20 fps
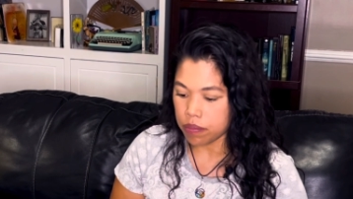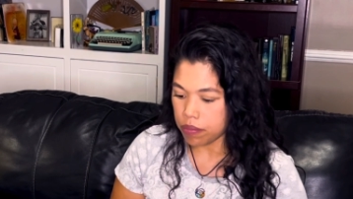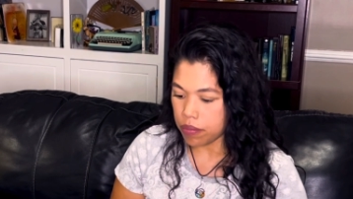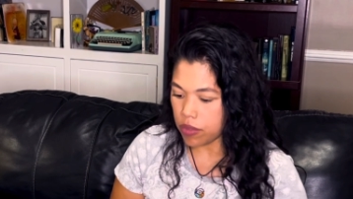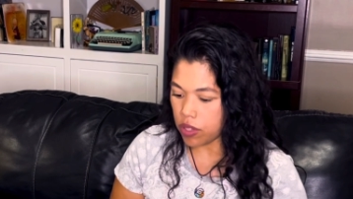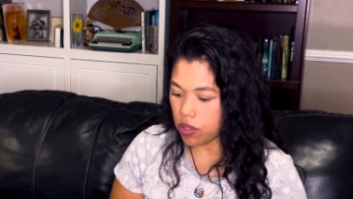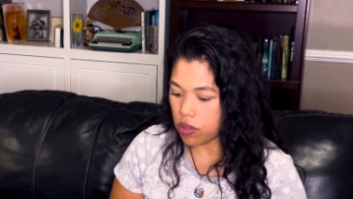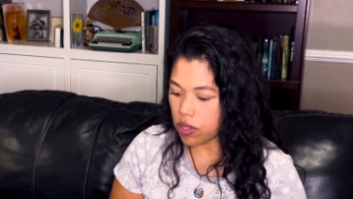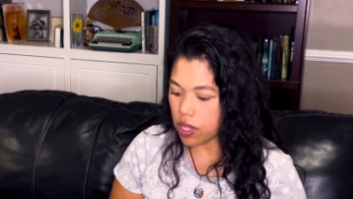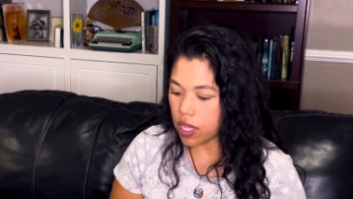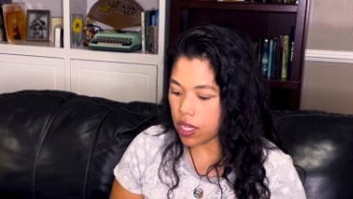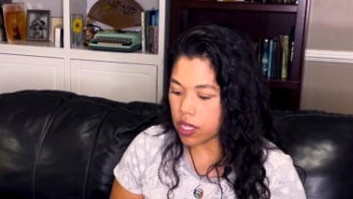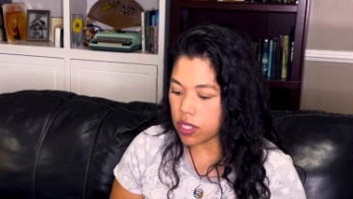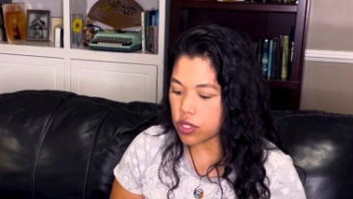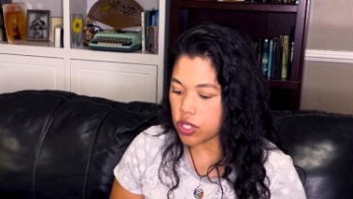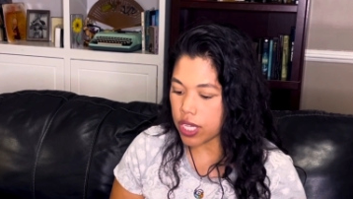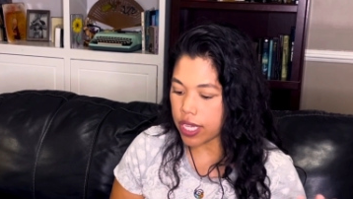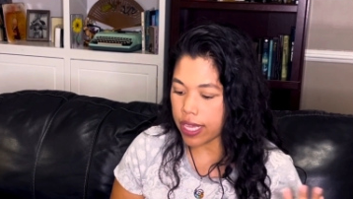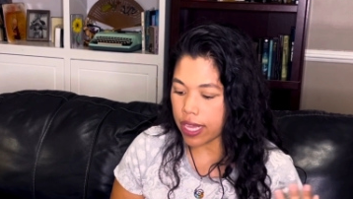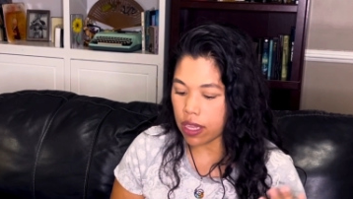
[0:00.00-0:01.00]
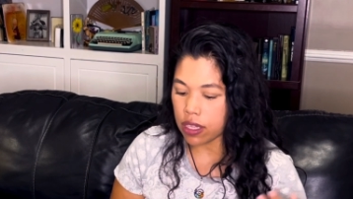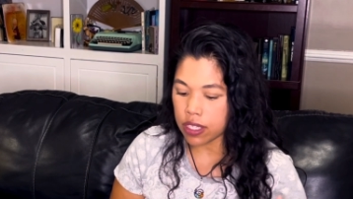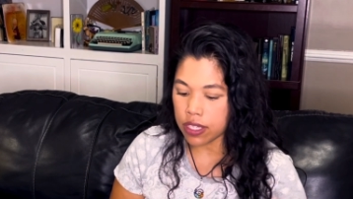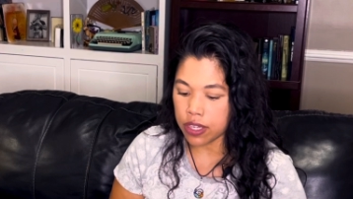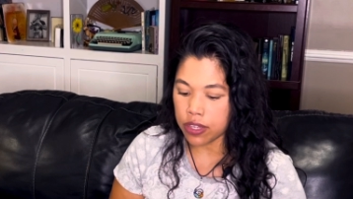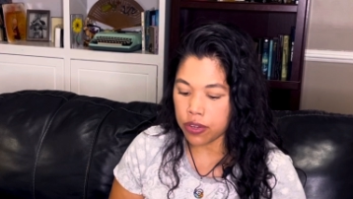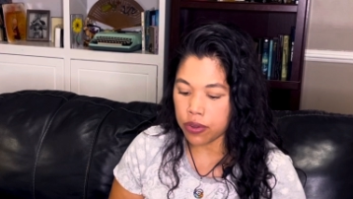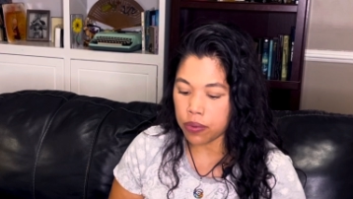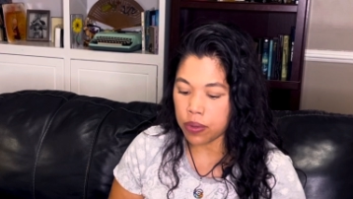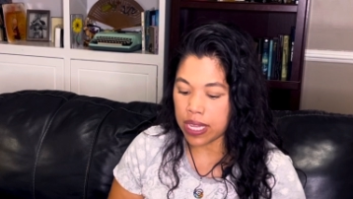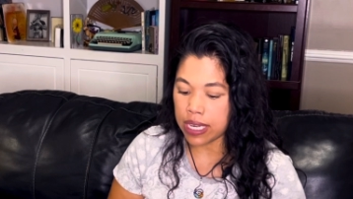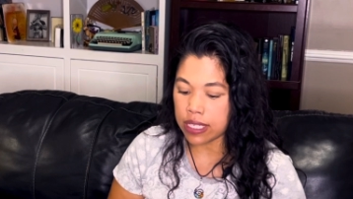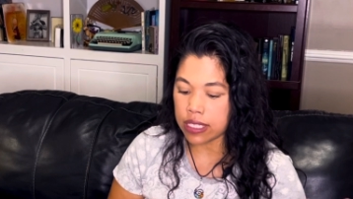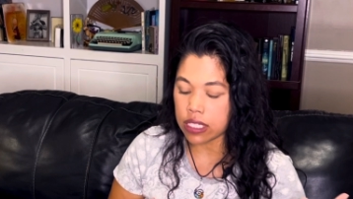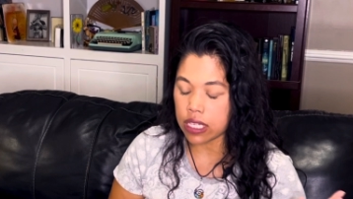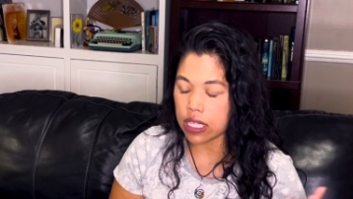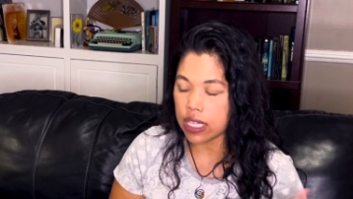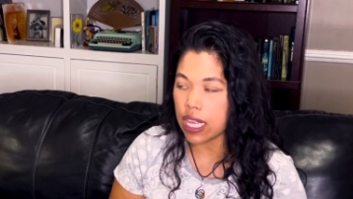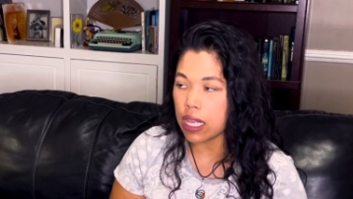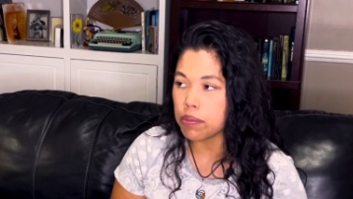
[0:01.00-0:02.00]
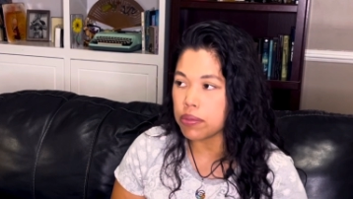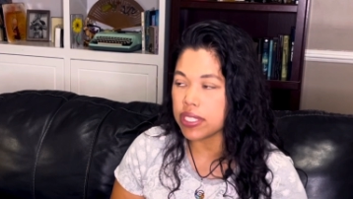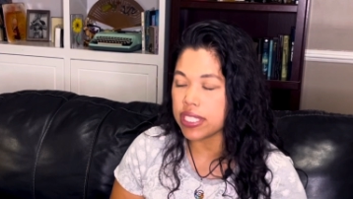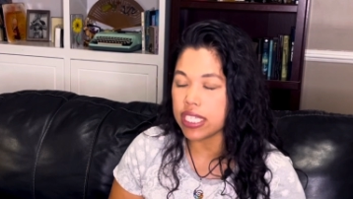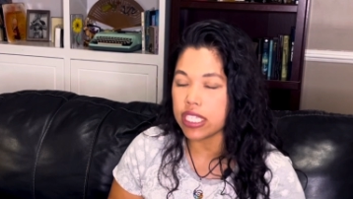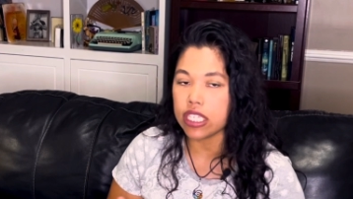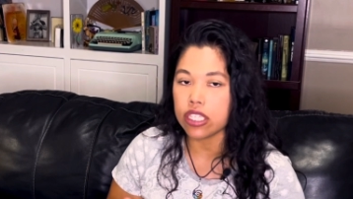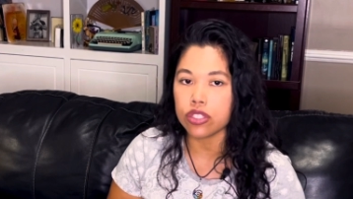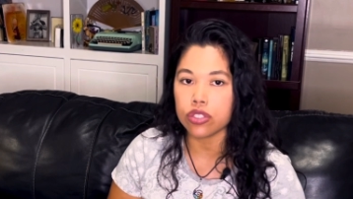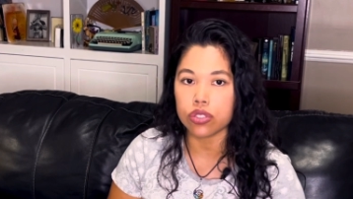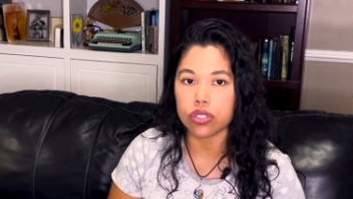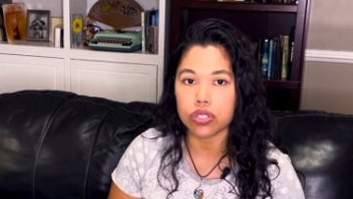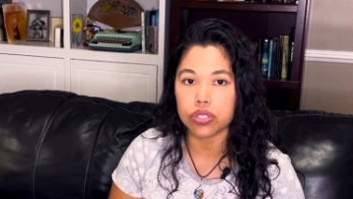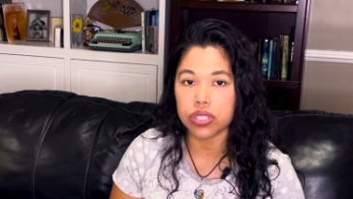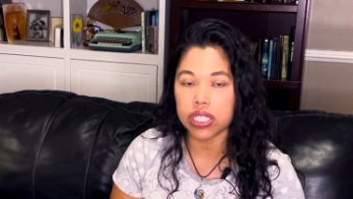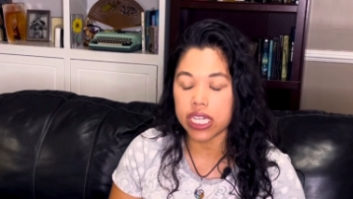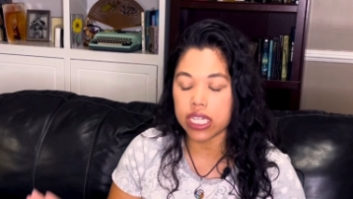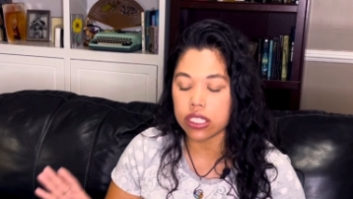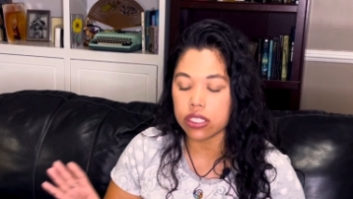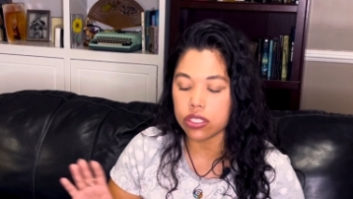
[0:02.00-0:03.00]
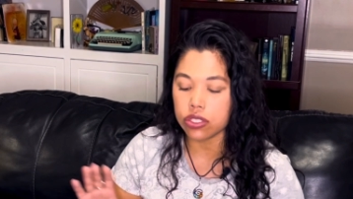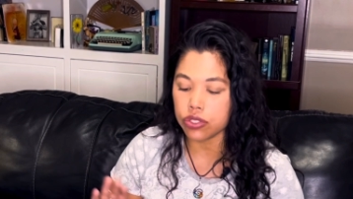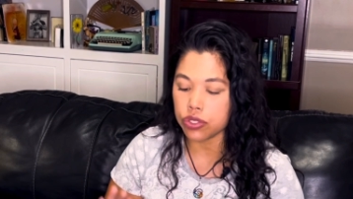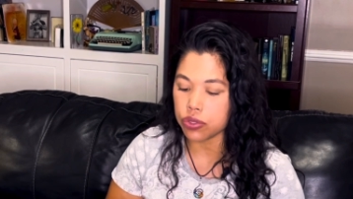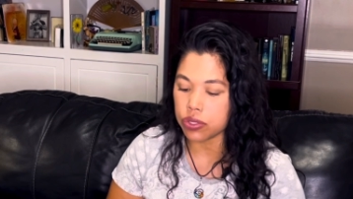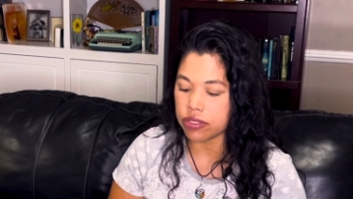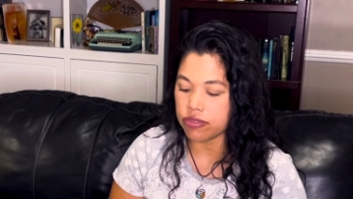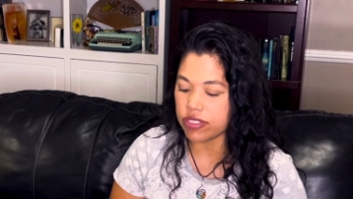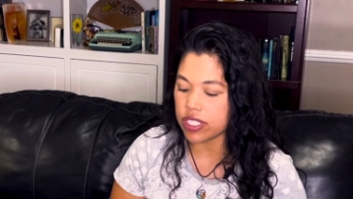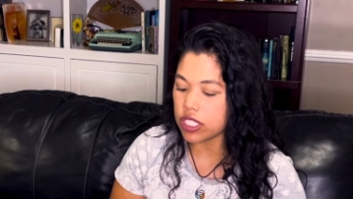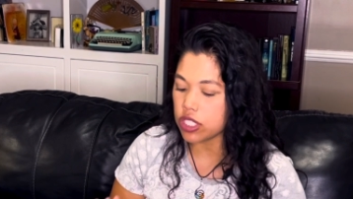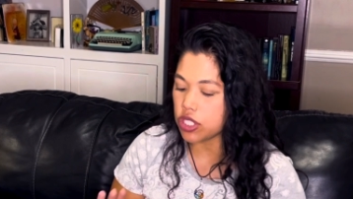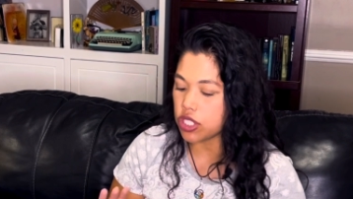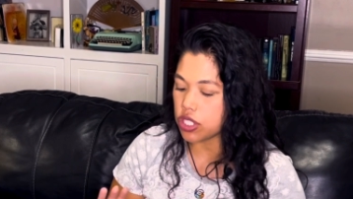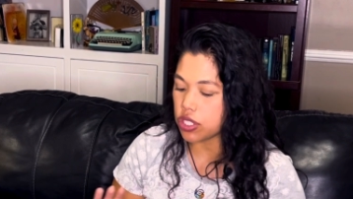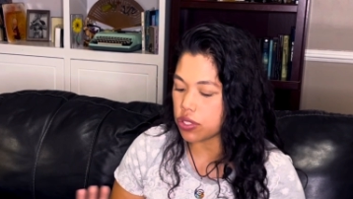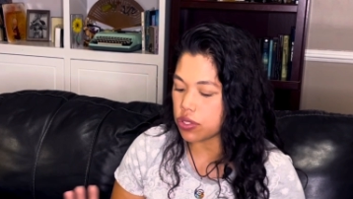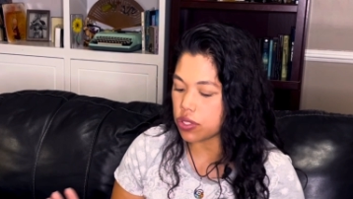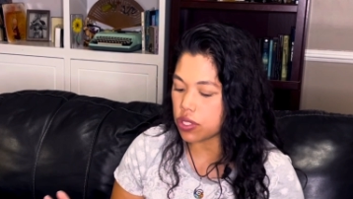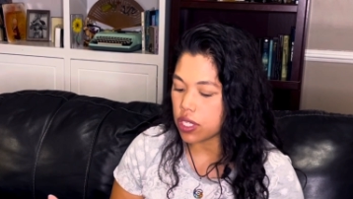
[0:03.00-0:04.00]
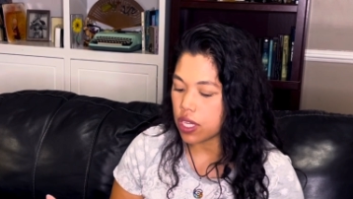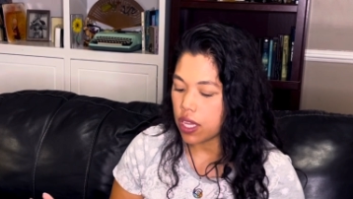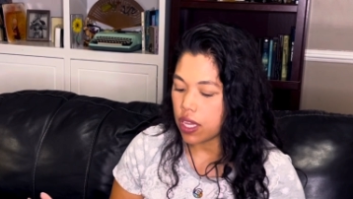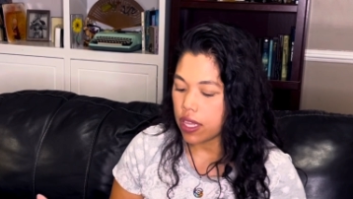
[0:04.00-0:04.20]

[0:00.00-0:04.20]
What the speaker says: You can check out any celebrities or creators or inventors